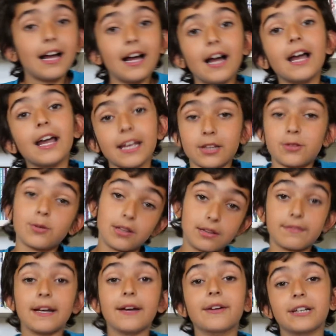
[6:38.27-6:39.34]
It was
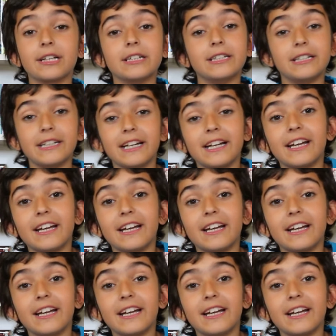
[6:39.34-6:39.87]
very good.